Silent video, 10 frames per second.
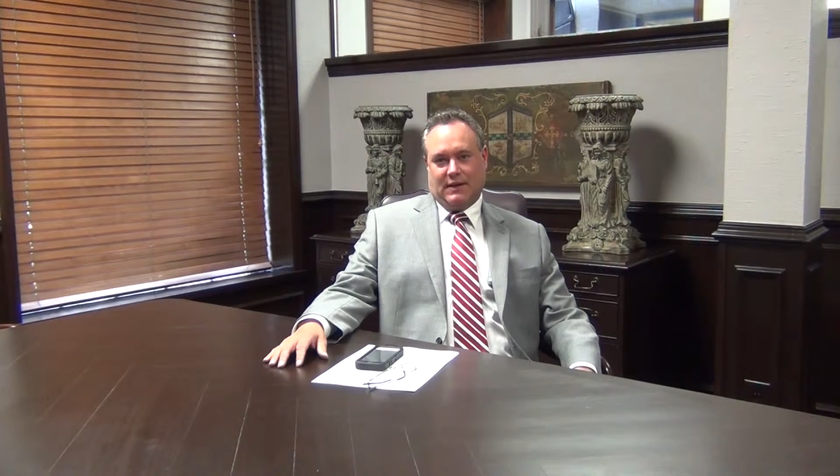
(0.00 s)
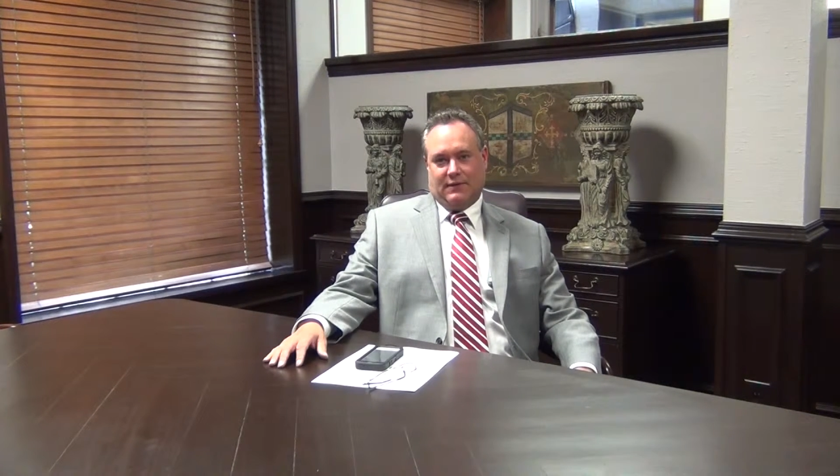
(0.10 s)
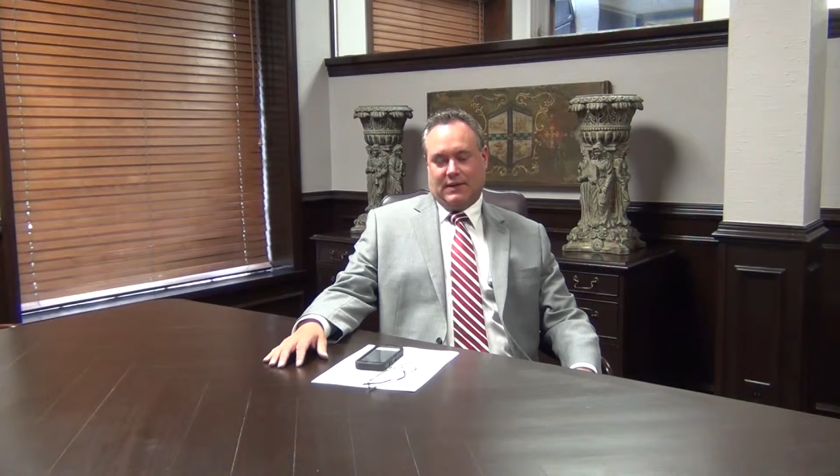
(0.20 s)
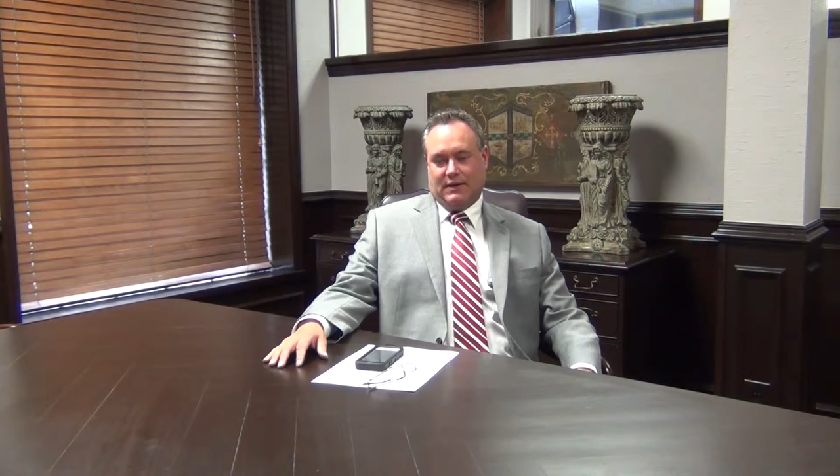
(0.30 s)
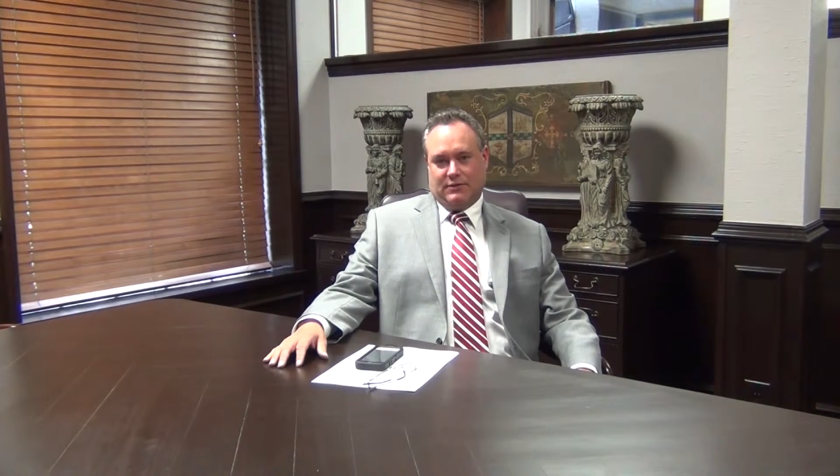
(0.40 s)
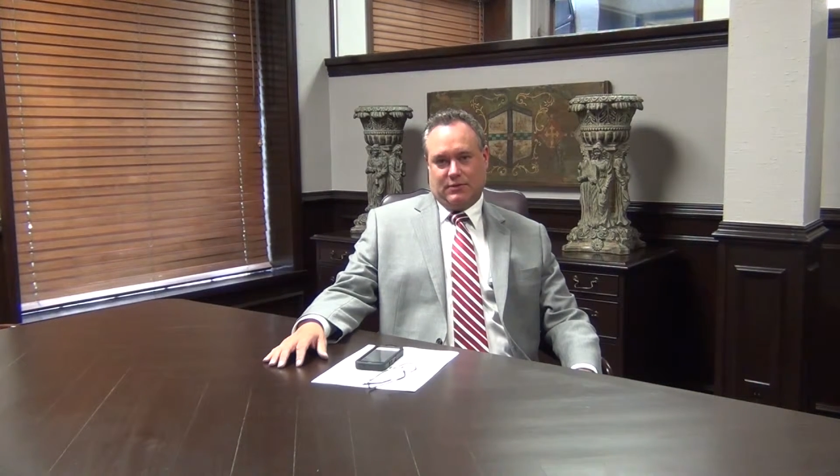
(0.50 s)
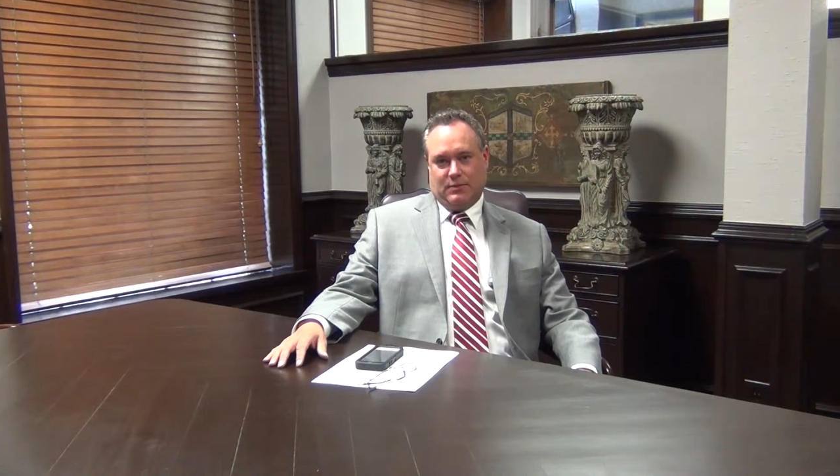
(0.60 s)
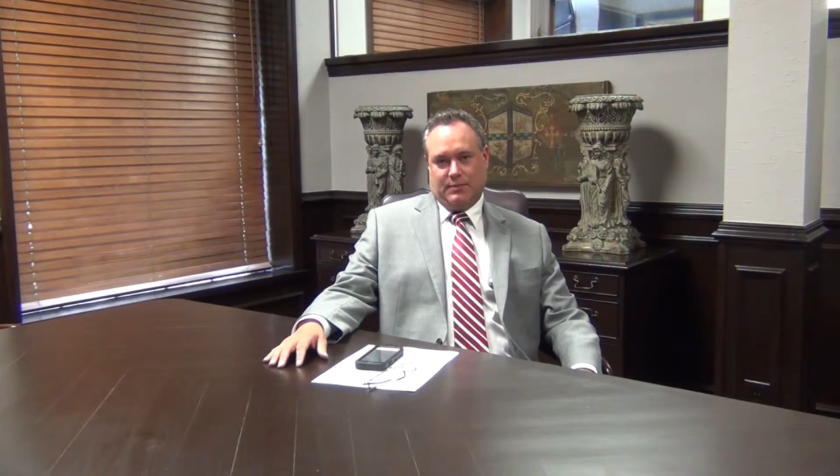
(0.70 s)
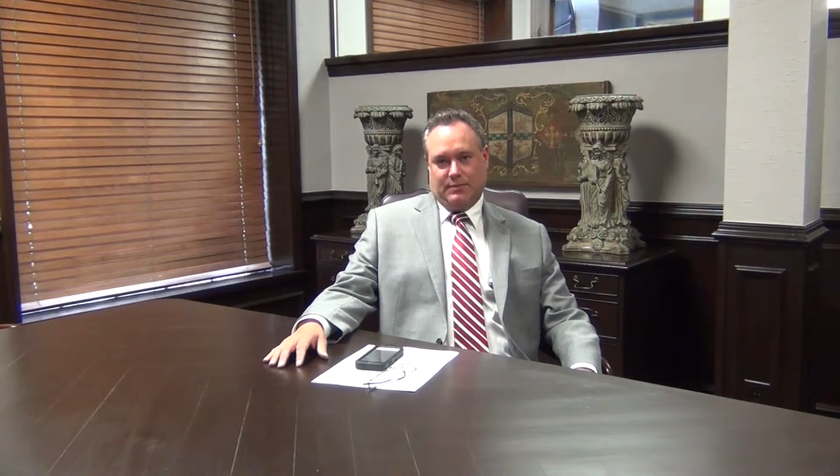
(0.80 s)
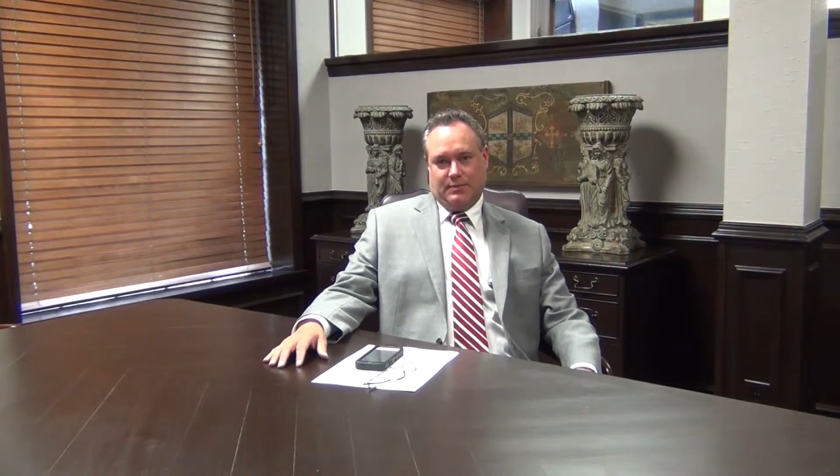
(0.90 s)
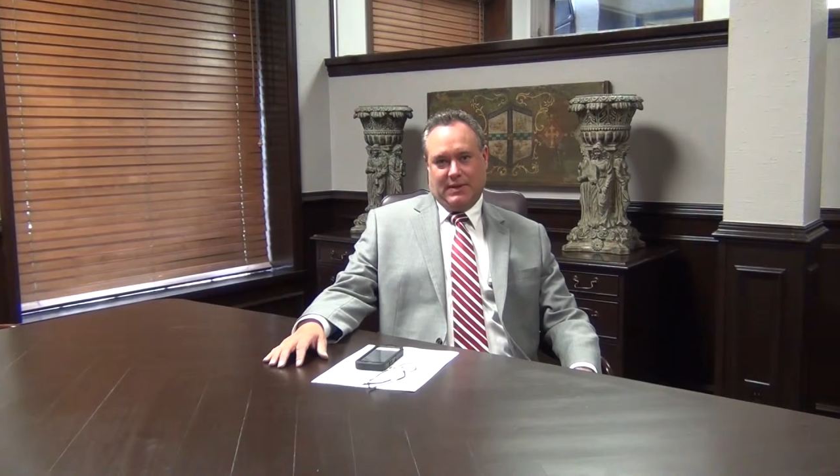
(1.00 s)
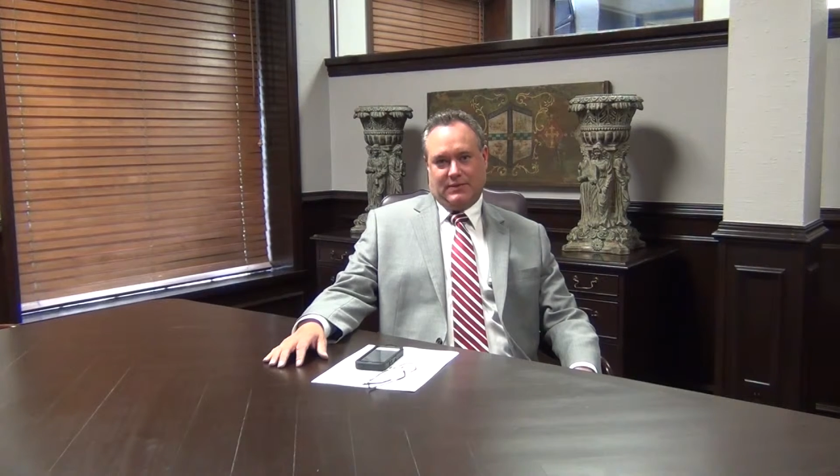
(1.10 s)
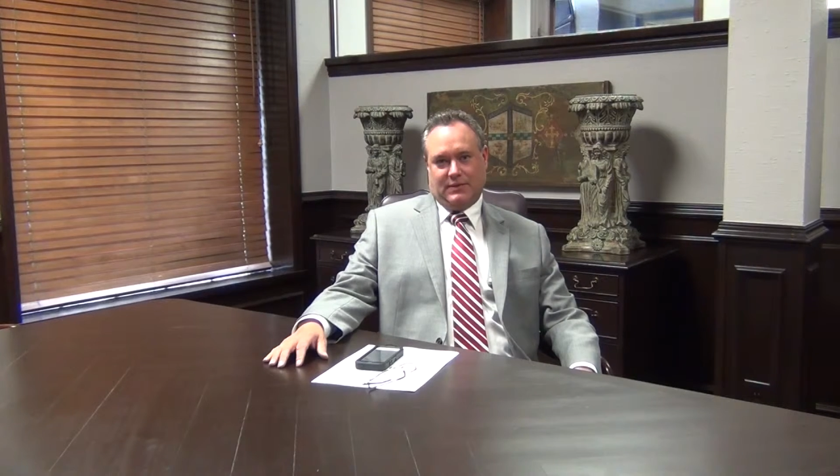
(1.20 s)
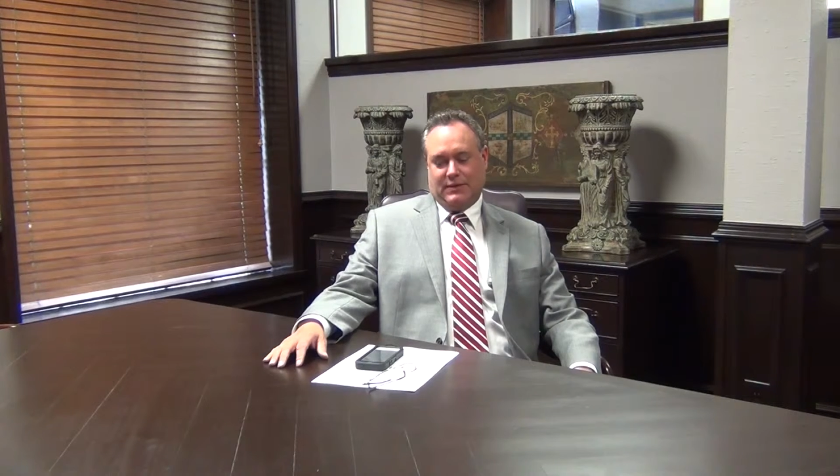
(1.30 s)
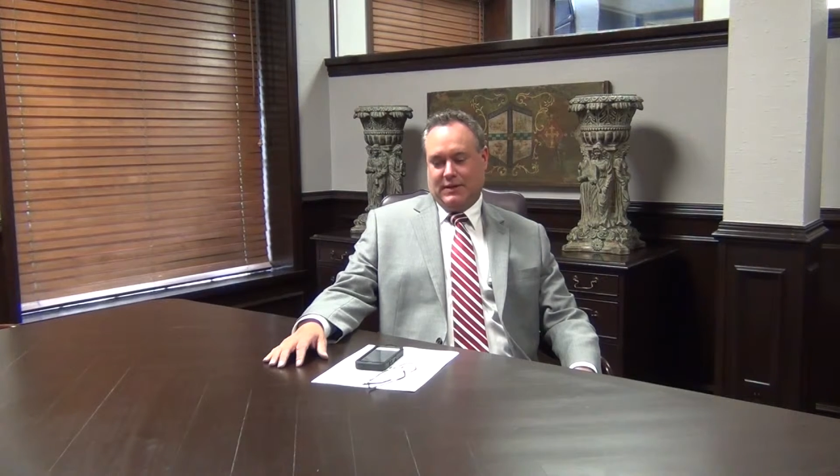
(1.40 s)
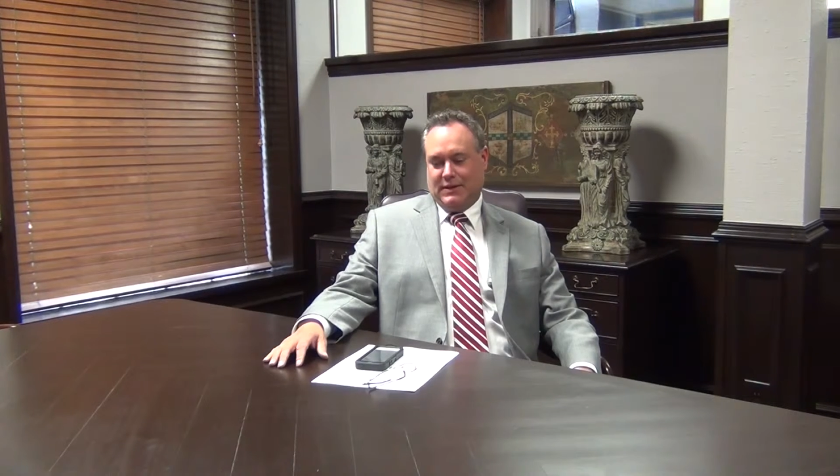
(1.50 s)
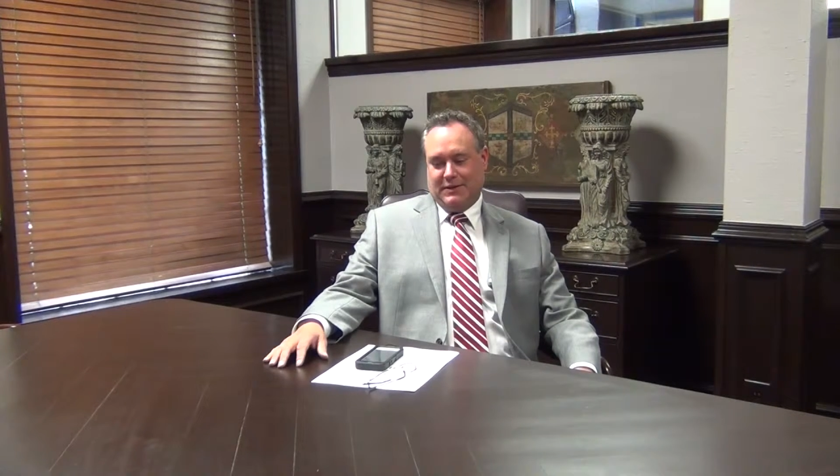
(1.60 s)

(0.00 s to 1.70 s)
After that, so basically,